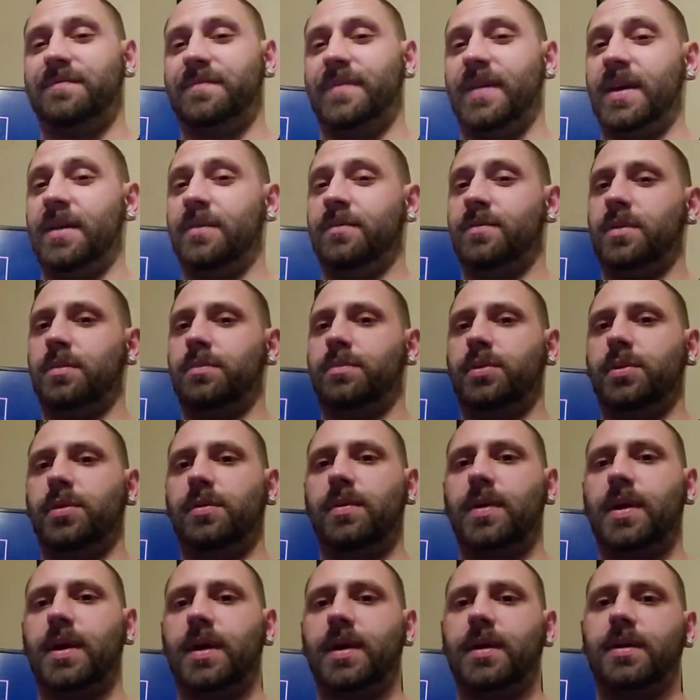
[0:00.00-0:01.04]
favorite
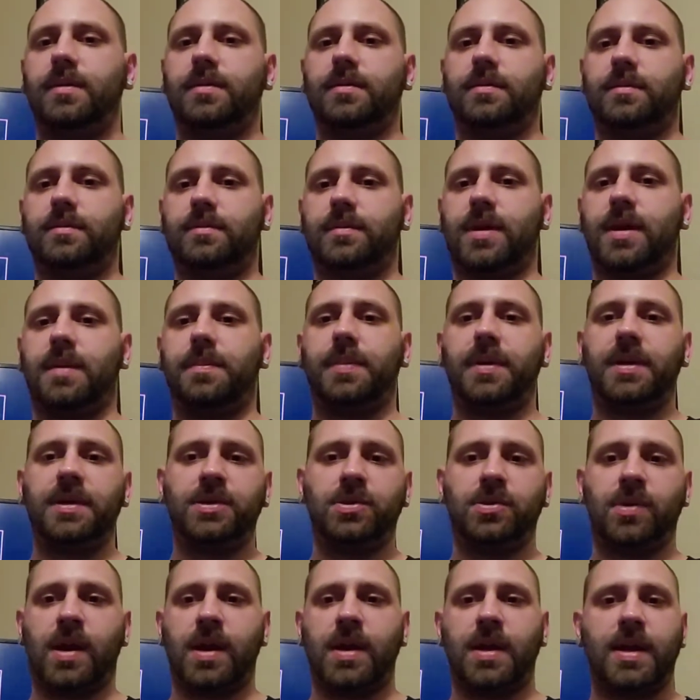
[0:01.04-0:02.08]
Blu-ray companies
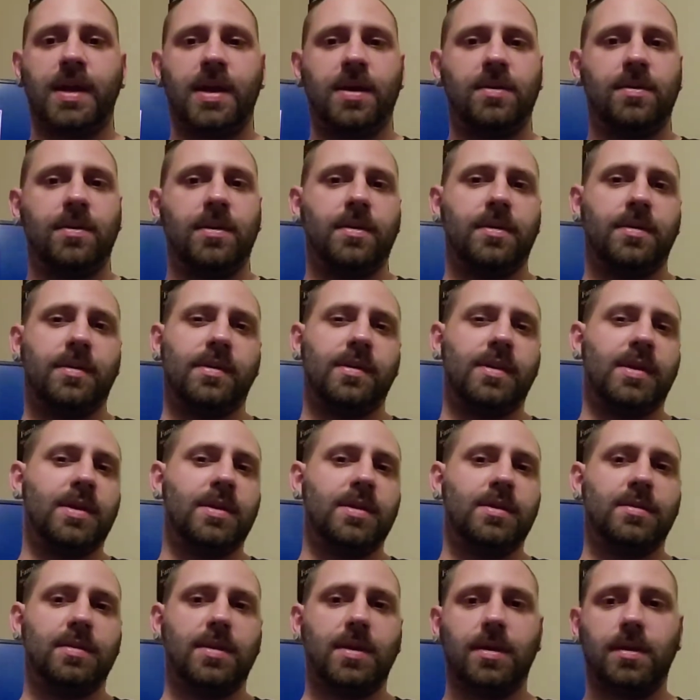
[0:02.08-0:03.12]
right now other
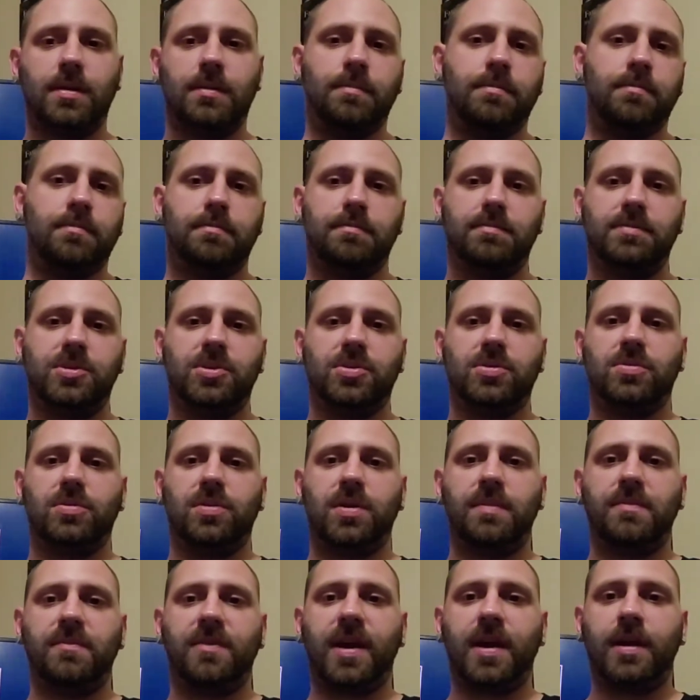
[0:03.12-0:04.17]
than
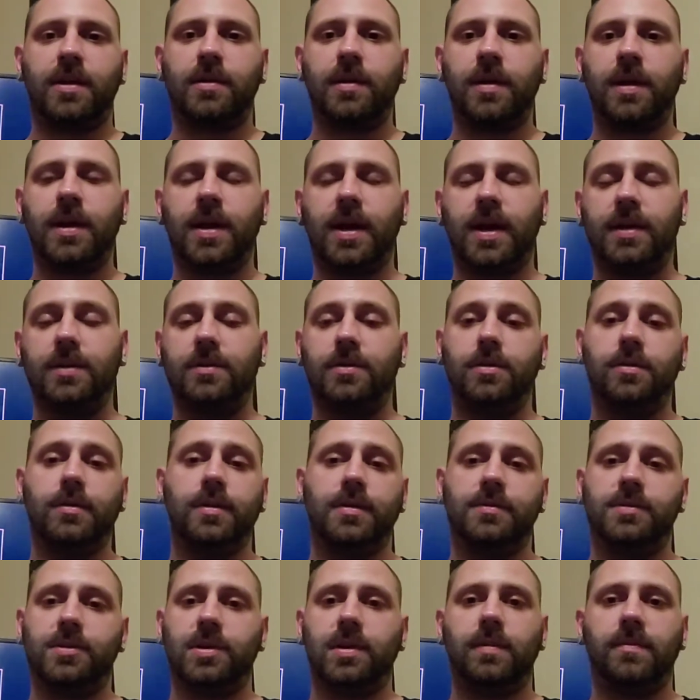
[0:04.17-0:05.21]
Scream Factory. I do
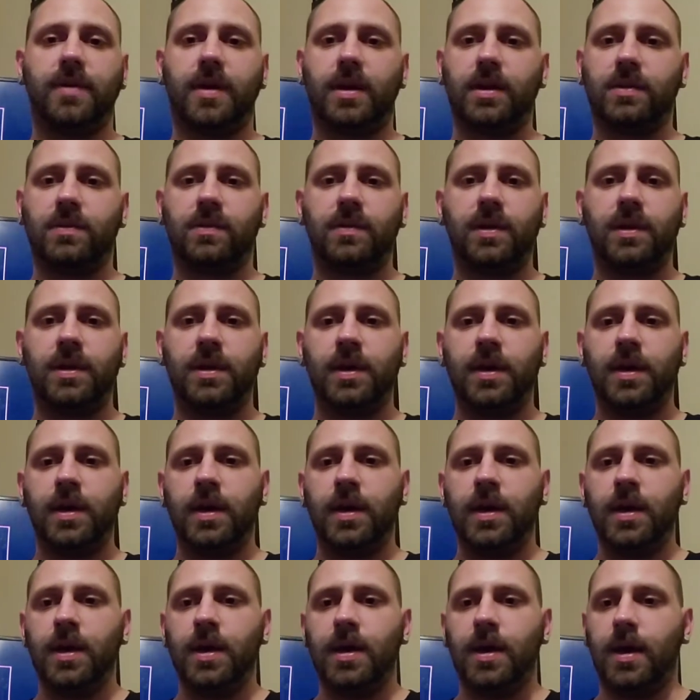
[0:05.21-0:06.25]
love Scream Factory.
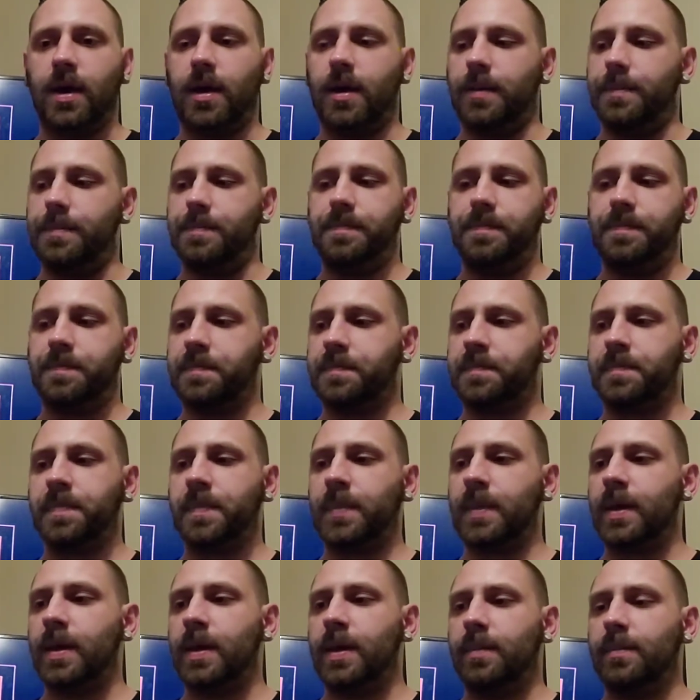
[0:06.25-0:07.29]
Um,
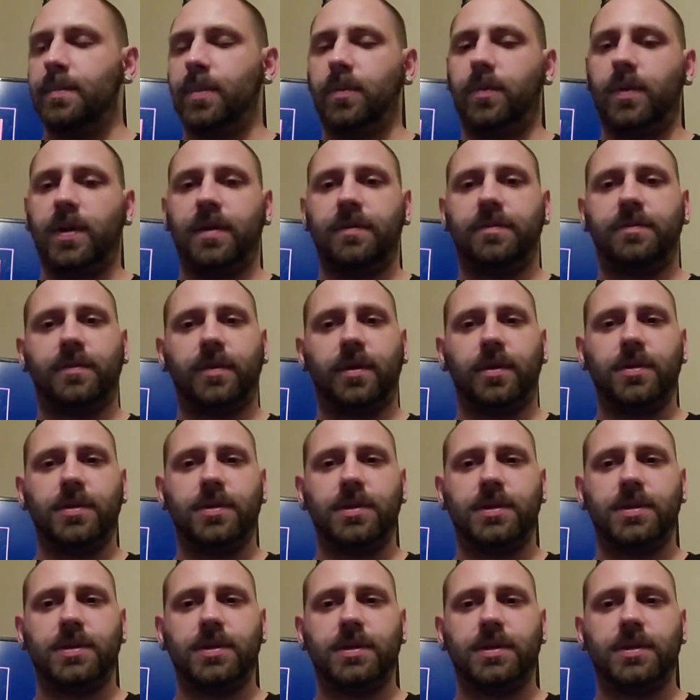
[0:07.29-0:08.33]
but when I
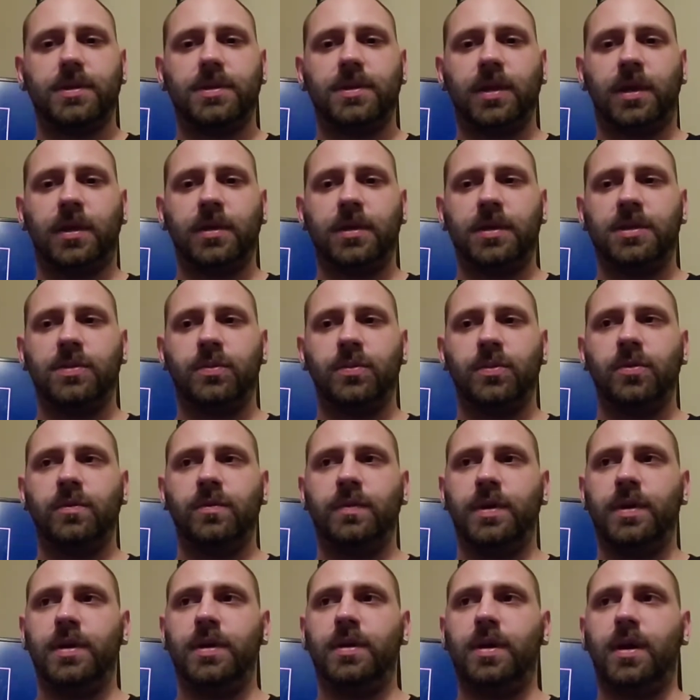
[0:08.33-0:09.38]
first saw this
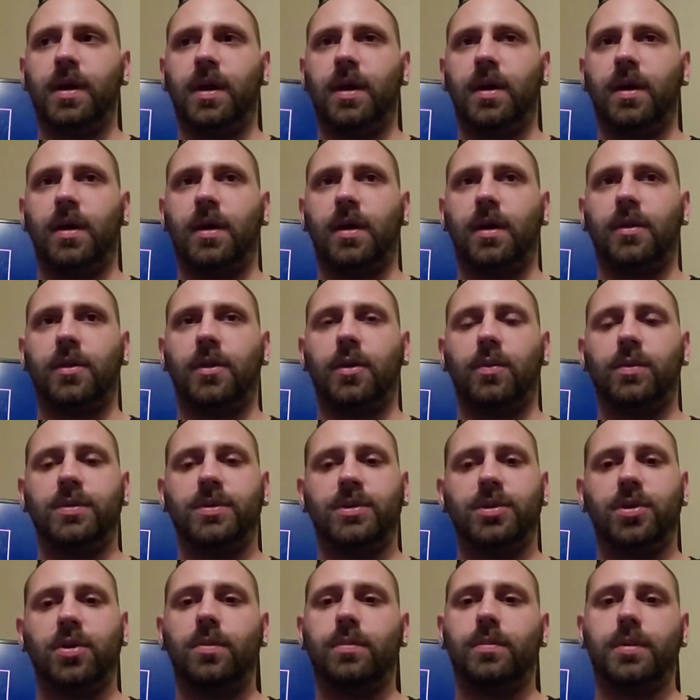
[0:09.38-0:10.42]
movie, there was
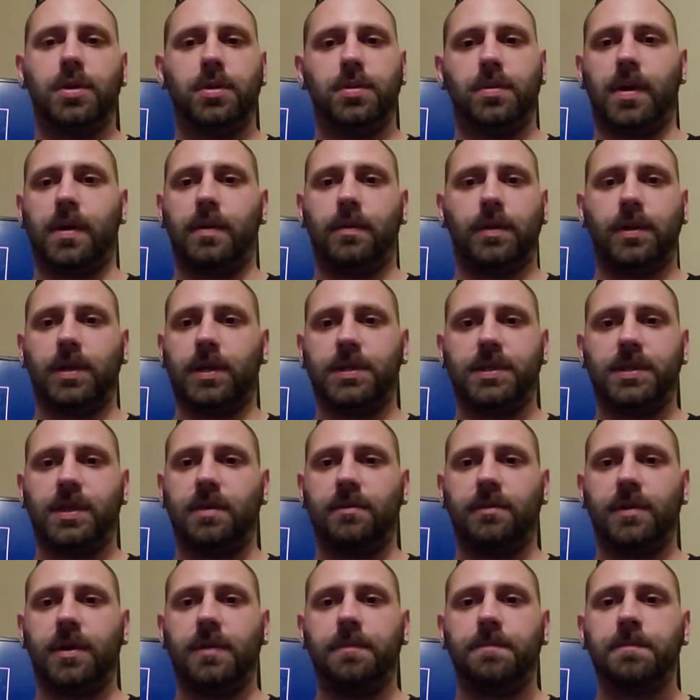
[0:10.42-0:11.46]
no Blu-ray release of
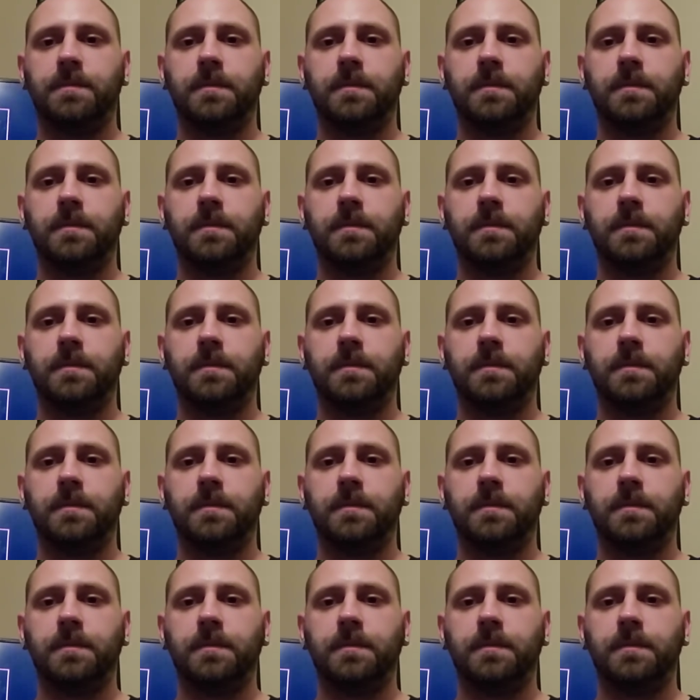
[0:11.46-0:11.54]
it,